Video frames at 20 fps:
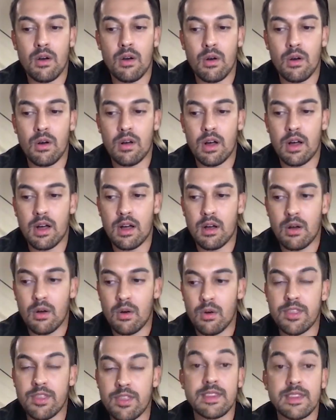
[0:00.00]
uh,
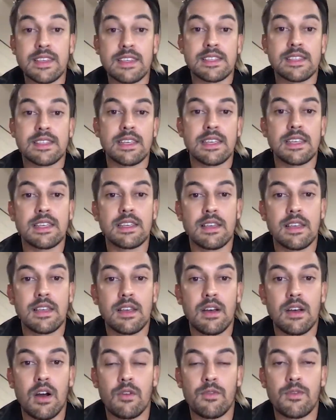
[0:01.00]
authenticity
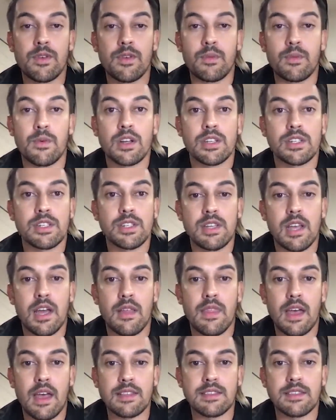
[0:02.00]
of the watch, and
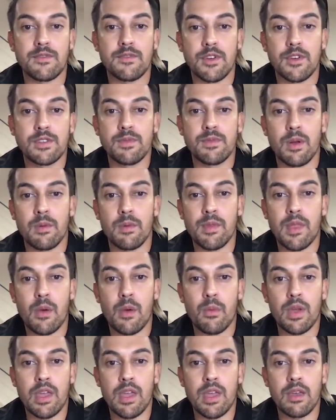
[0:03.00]
that's the first problem that
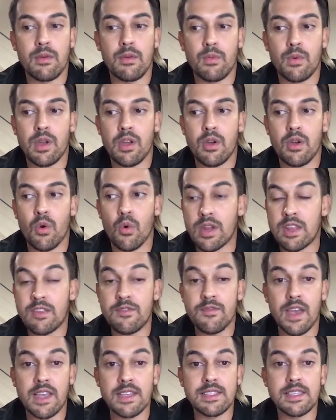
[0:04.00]
we're, we're already
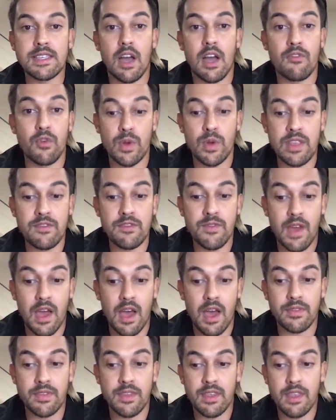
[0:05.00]
facing. I've already
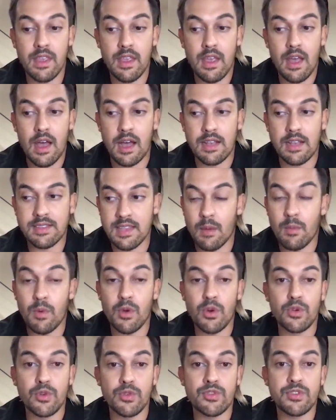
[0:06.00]
found uh, someone
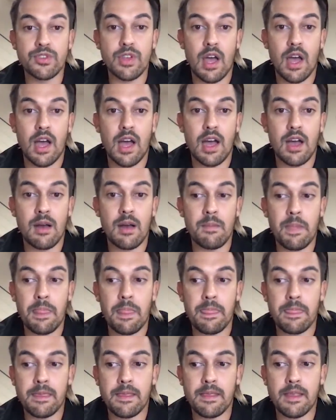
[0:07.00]
who's um,
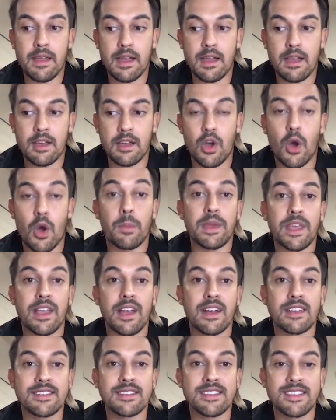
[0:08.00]
uh, copying us.